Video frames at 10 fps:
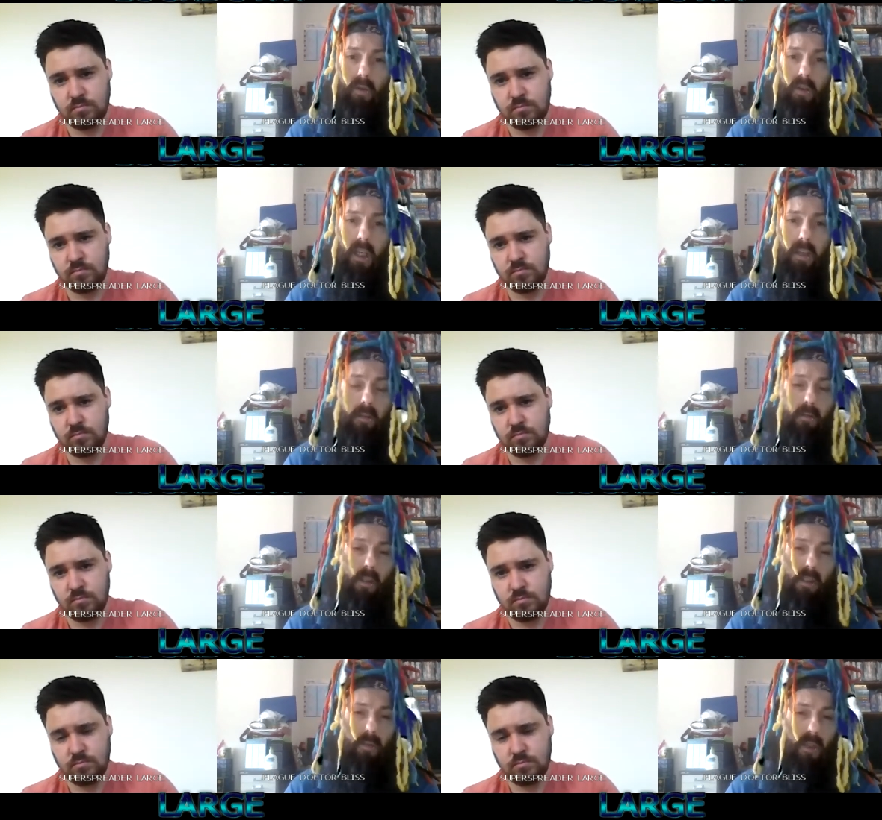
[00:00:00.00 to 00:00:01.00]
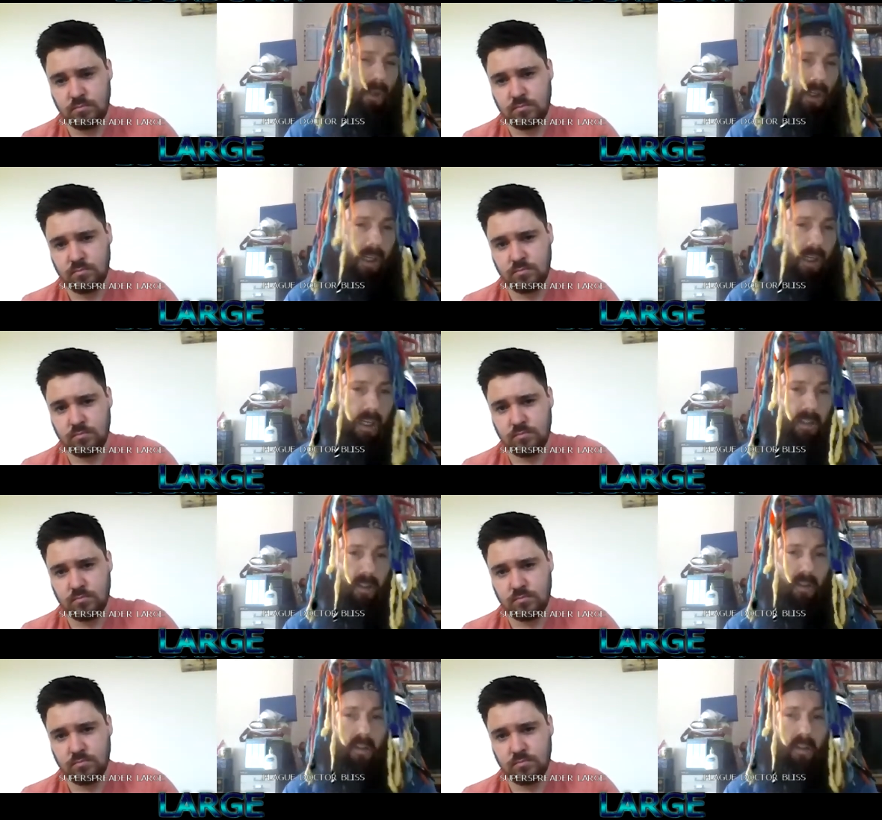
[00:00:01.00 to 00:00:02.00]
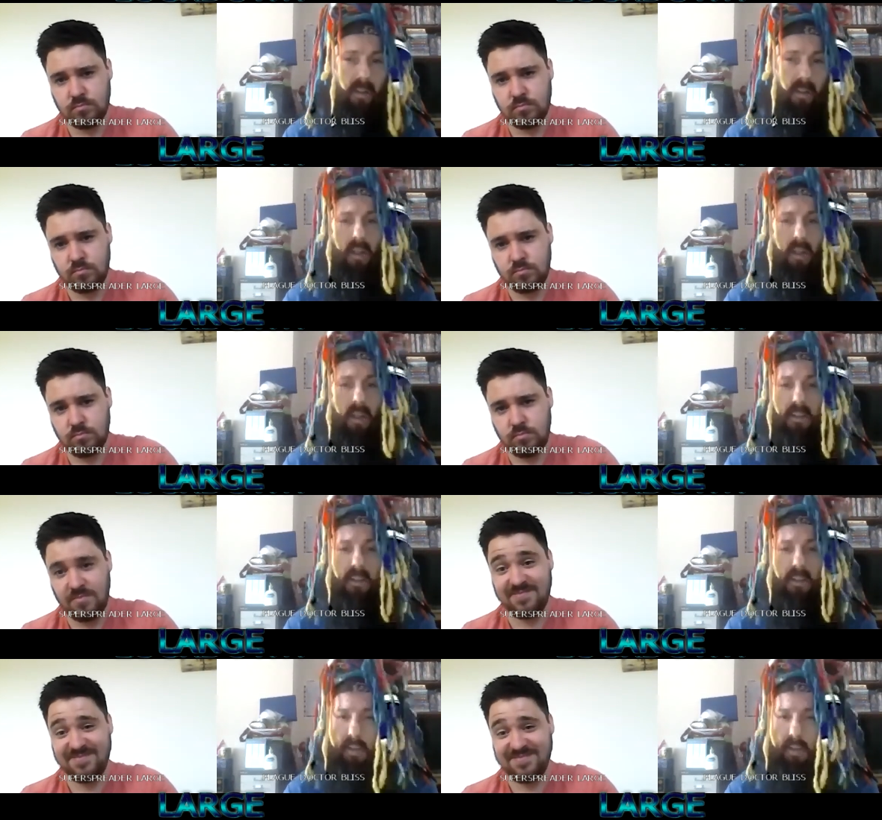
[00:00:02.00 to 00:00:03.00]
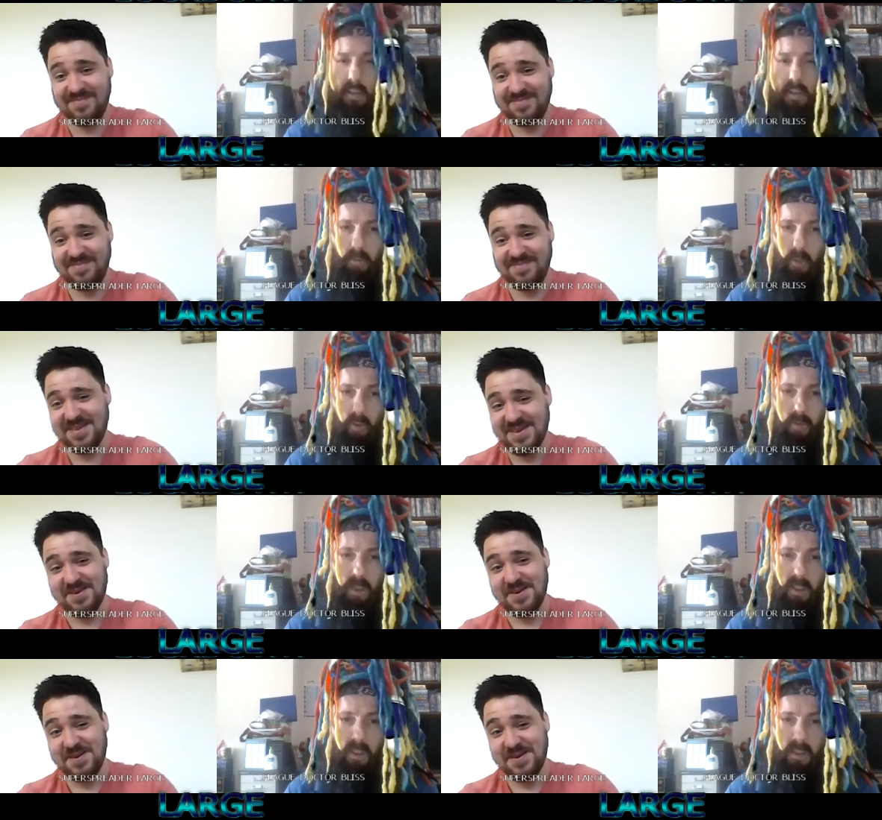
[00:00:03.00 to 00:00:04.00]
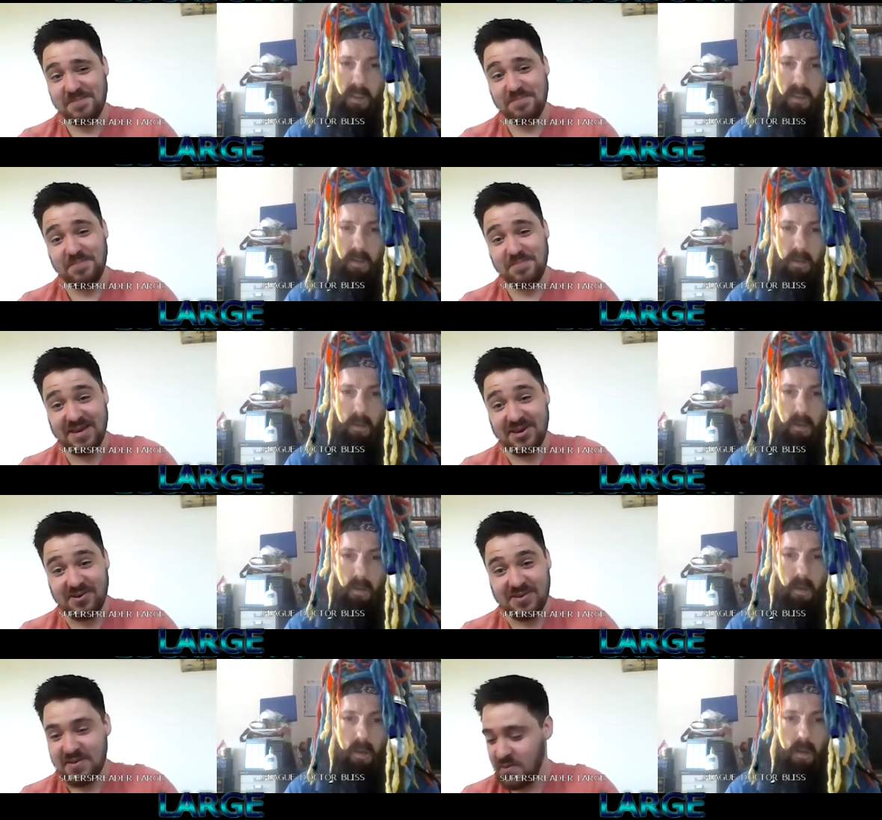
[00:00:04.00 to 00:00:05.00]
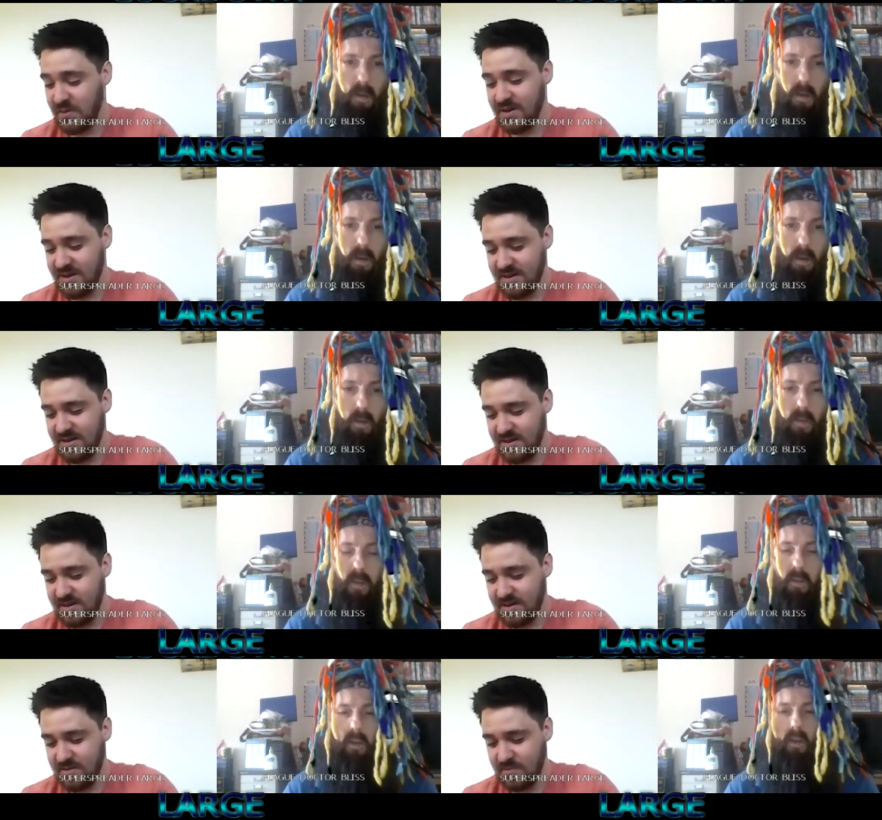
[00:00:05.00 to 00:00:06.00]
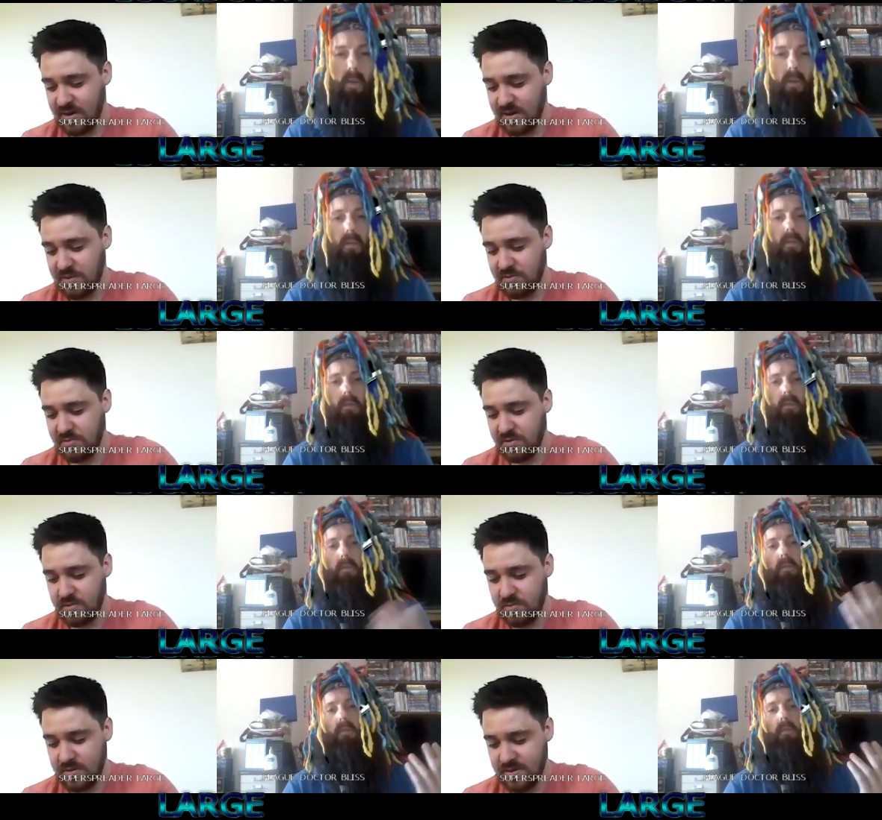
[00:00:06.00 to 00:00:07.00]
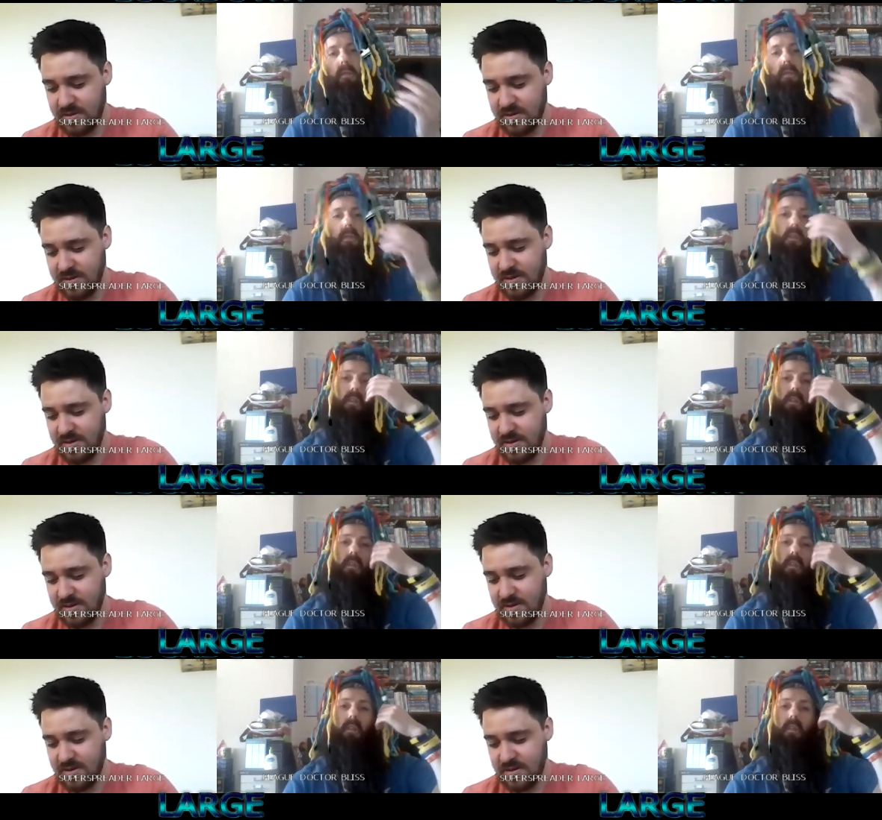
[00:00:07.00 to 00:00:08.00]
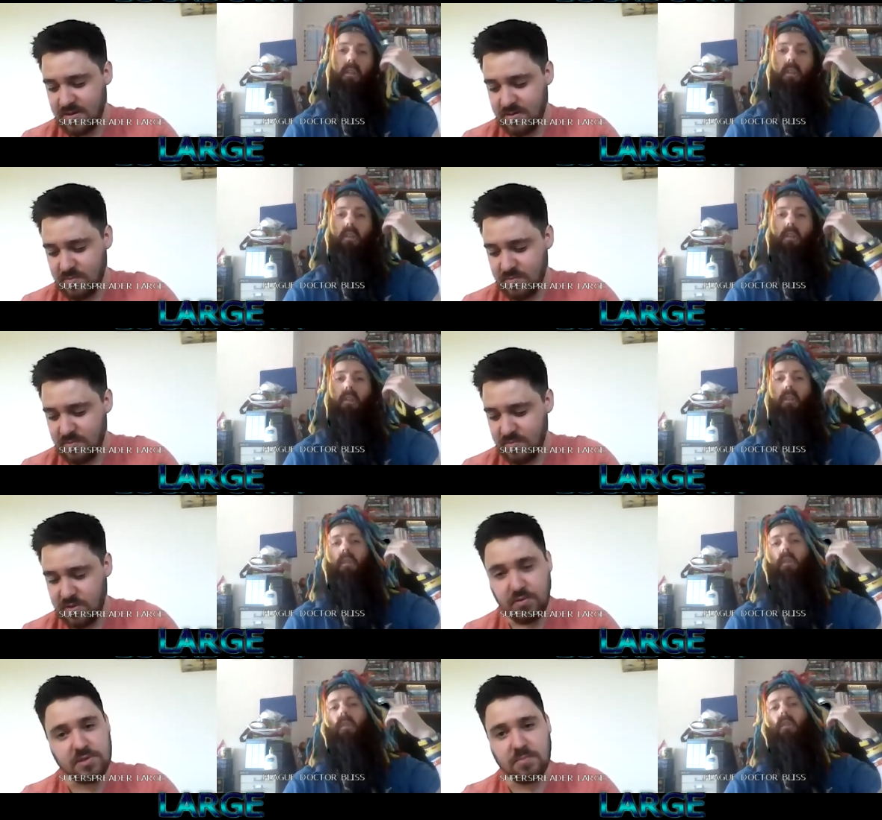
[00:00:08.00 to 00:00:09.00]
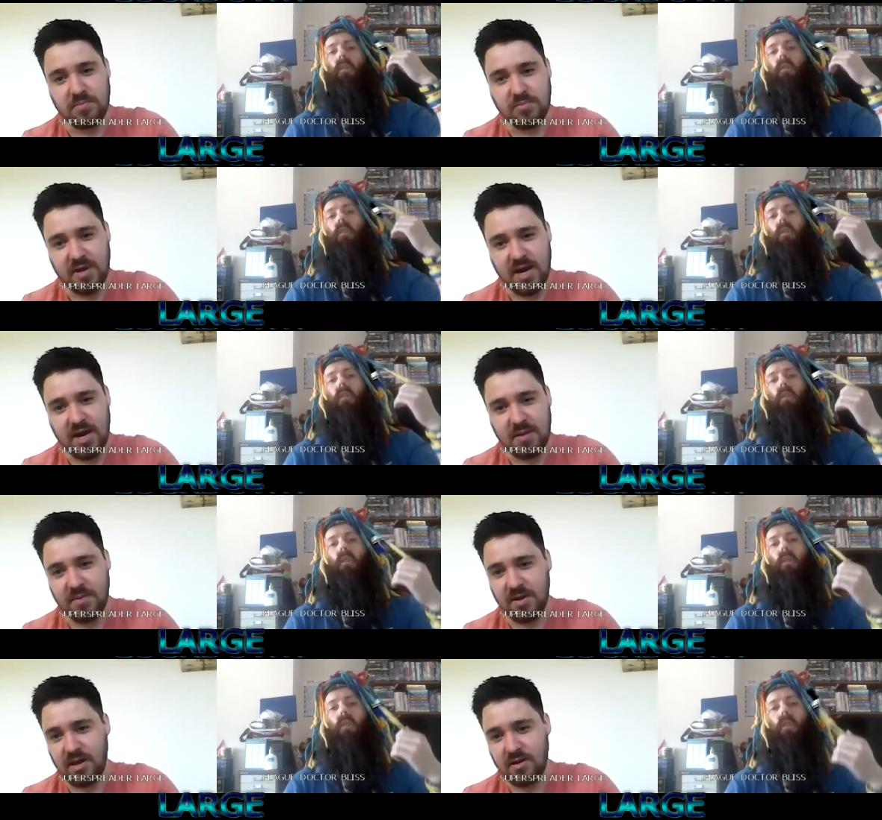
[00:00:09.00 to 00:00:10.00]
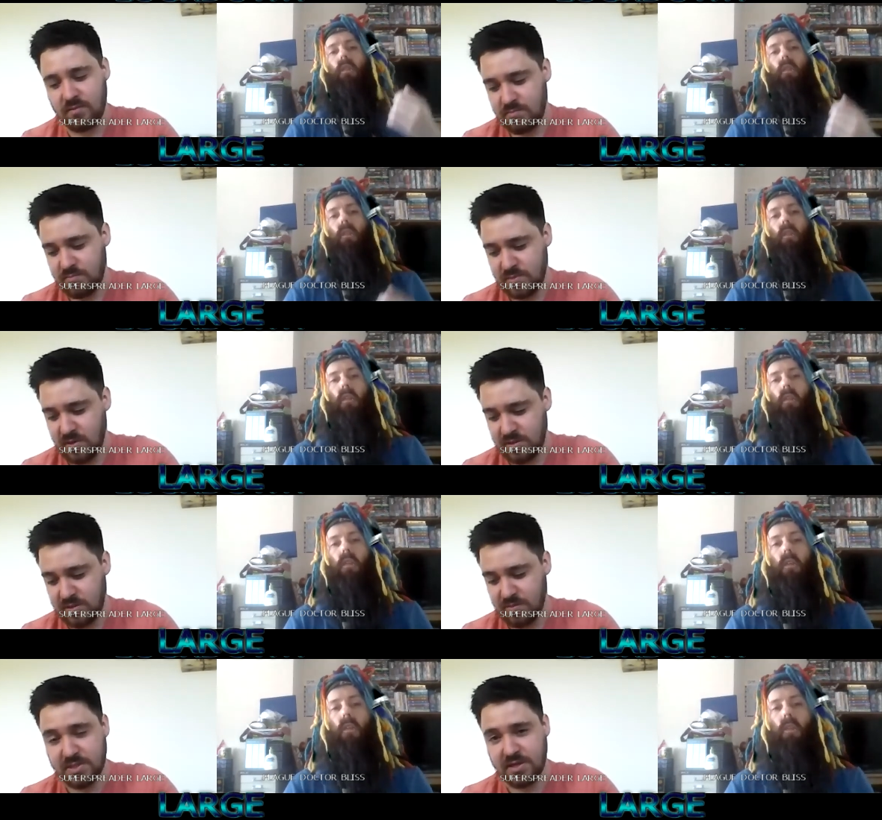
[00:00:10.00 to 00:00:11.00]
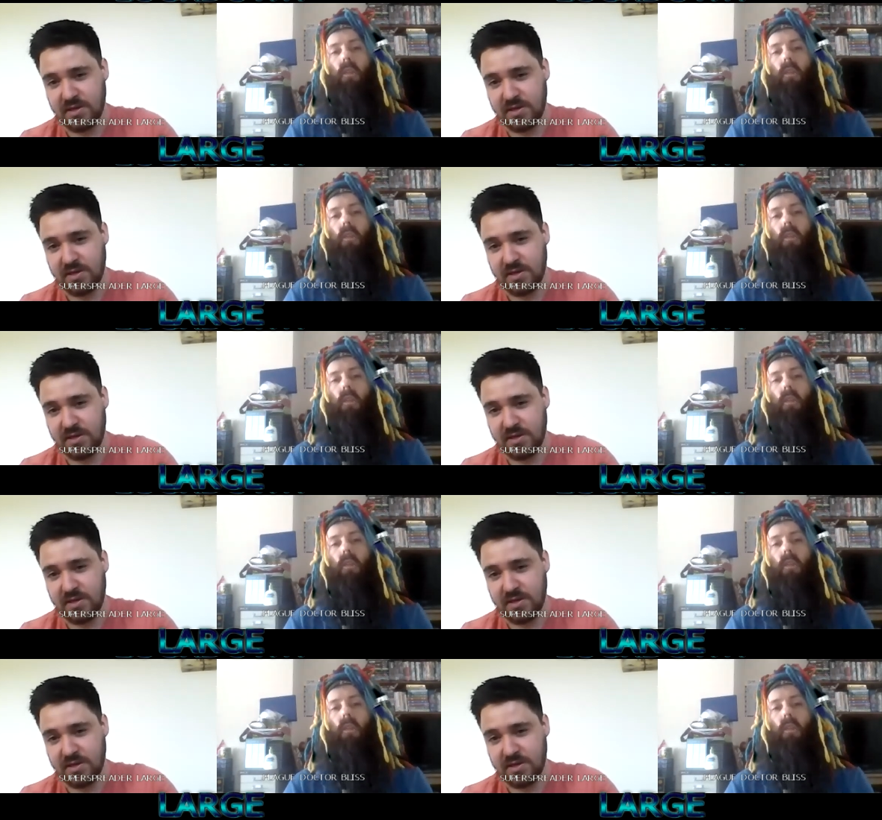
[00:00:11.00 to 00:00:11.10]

Speaker 1: skating rinks, amusement arcades, and other entertainment centres and model villages. Uh, things wow, like
Speaker 2: we do know you knew some people would be happy about that, or person in particular.